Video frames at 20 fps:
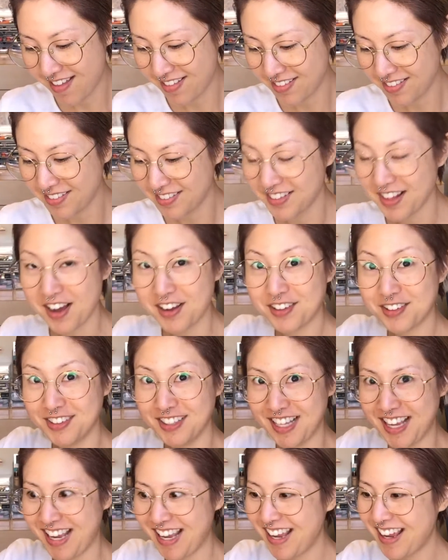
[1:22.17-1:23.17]

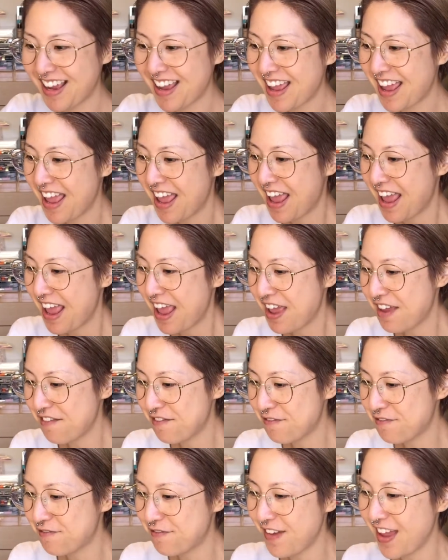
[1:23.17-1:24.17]
luckily, it
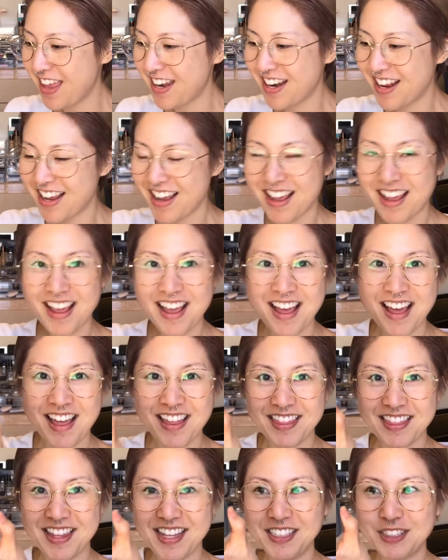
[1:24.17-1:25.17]
fit
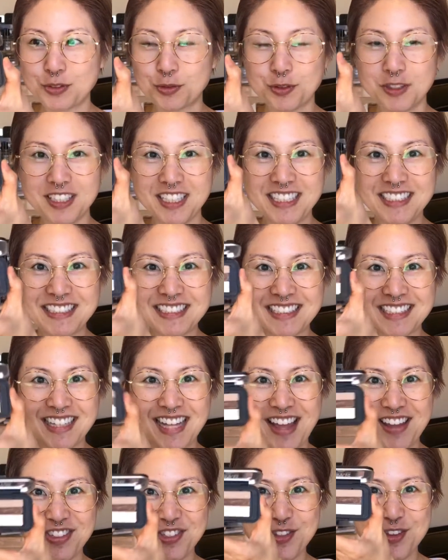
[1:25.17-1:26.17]
these really
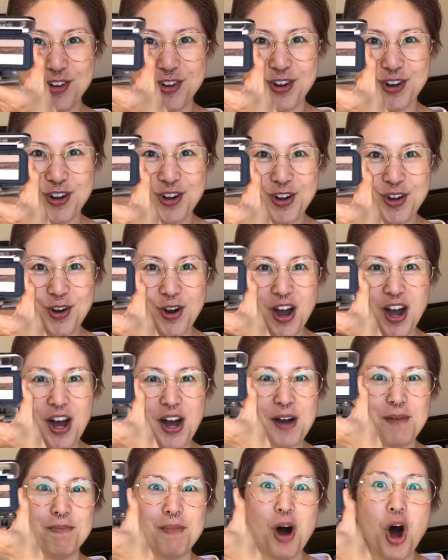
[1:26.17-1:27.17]
slender
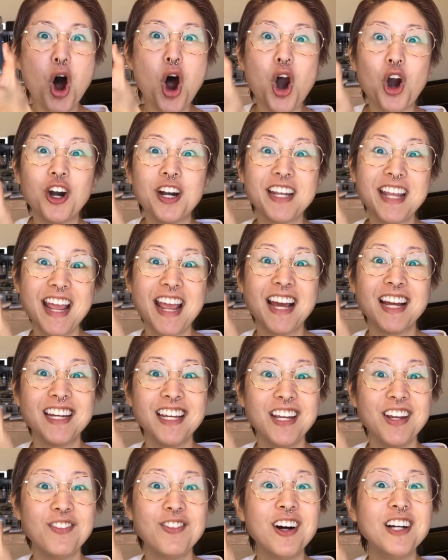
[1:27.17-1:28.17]
hard
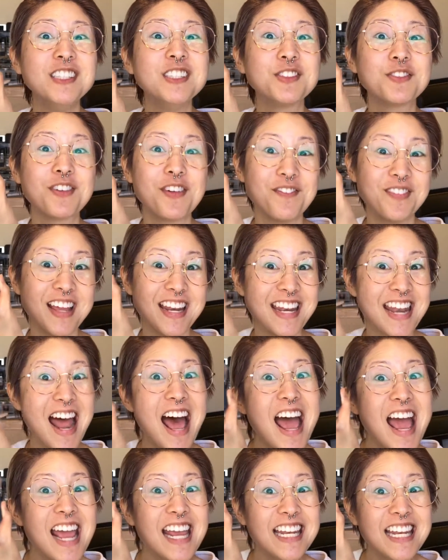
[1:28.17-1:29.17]
candy ones from the
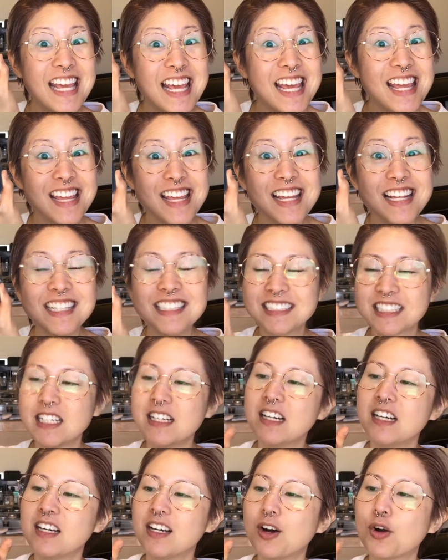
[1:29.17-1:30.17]
90s
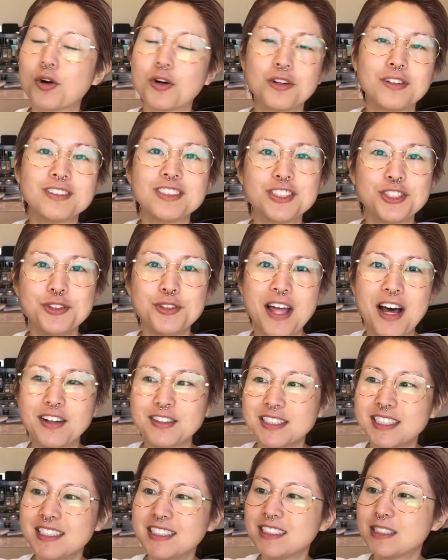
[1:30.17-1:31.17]
or
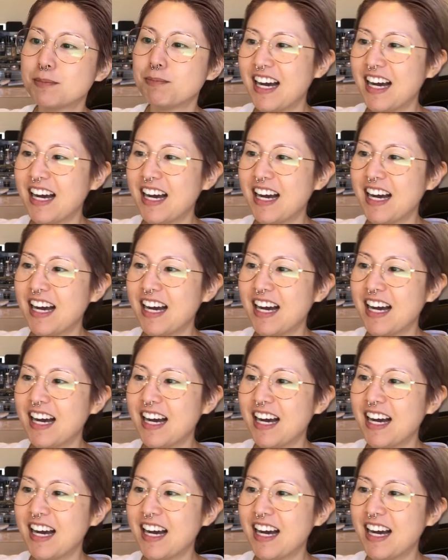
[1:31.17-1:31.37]
2000s.